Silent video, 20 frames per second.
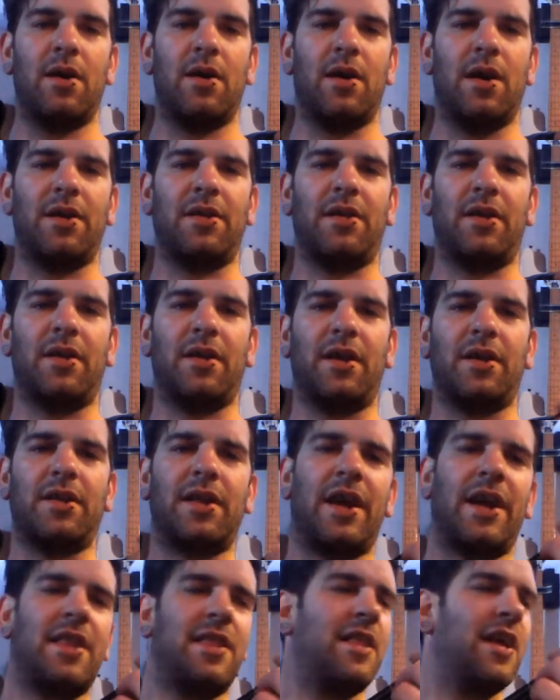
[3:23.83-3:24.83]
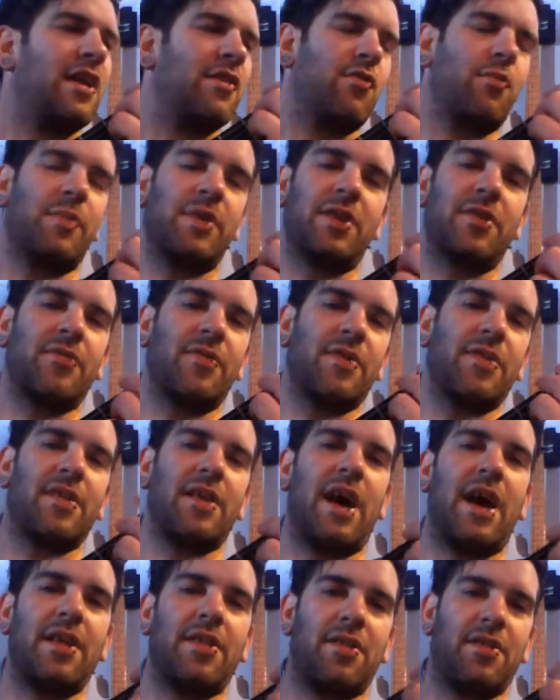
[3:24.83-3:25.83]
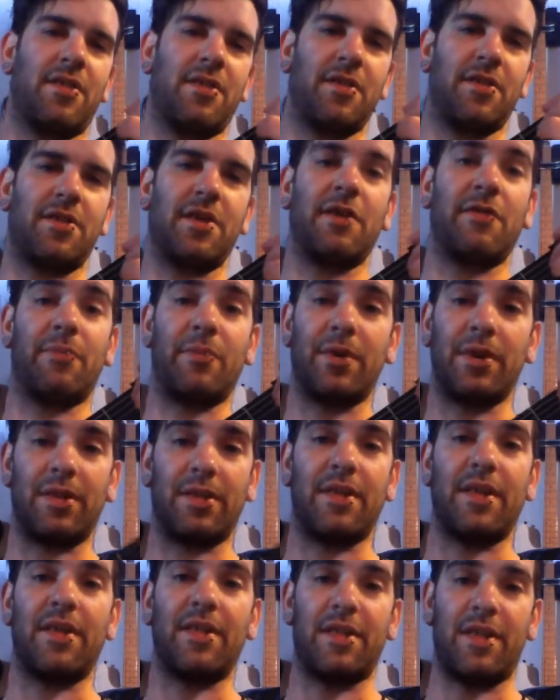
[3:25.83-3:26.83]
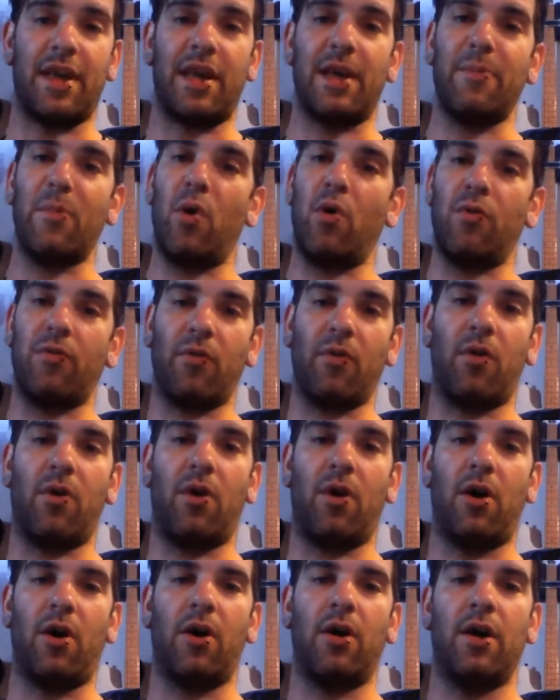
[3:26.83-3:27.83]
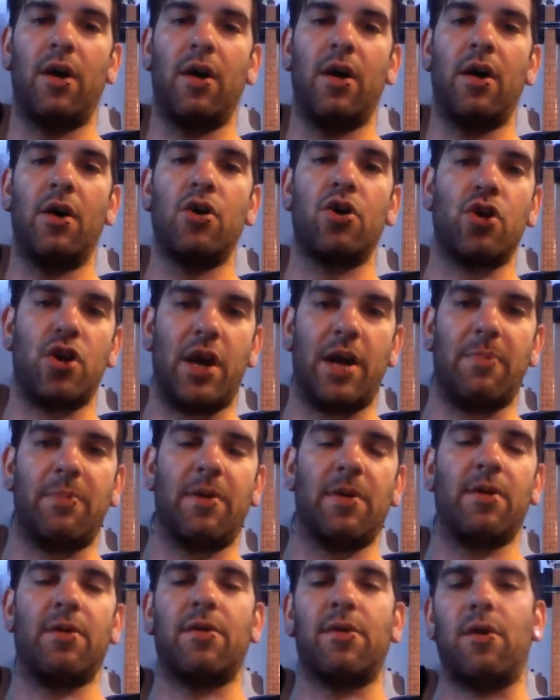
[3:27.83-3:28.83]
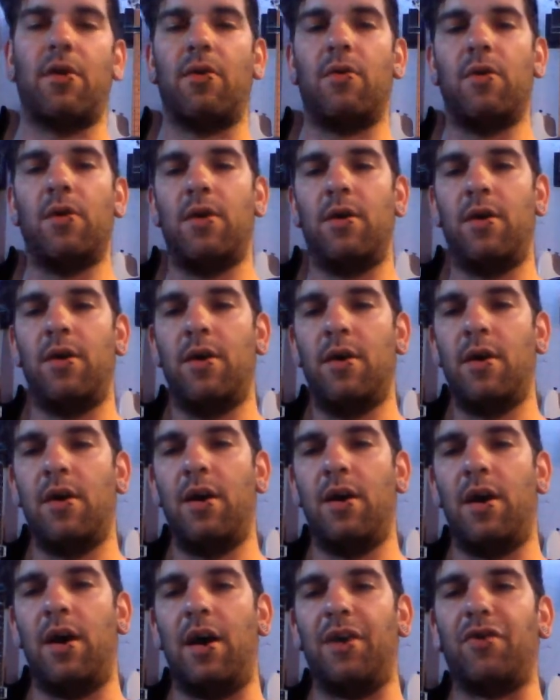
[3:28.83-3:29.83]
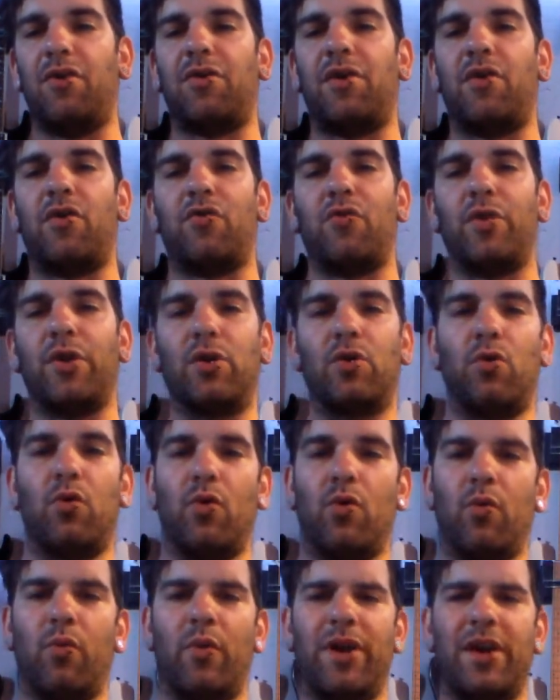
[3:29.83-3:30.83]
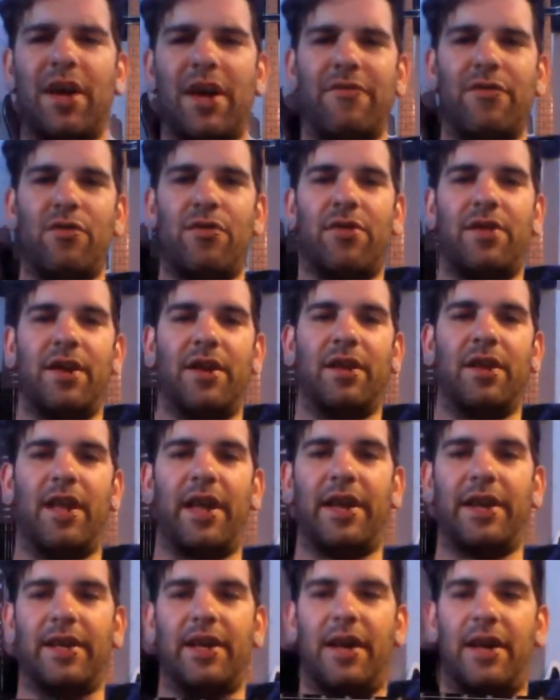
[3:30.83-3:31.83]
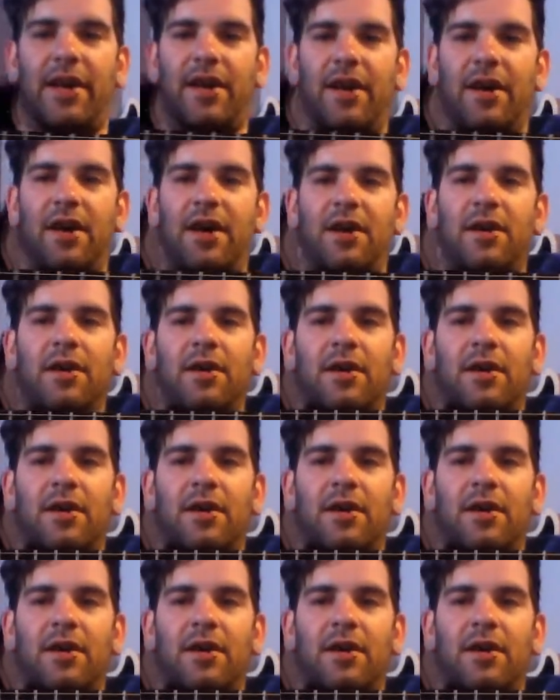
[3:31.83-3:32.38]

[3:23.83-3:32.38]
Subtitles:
I think like the headstocks will be different sizes and stuff, but it's the same overall shape. So I thought that was really cool. When have you seen like a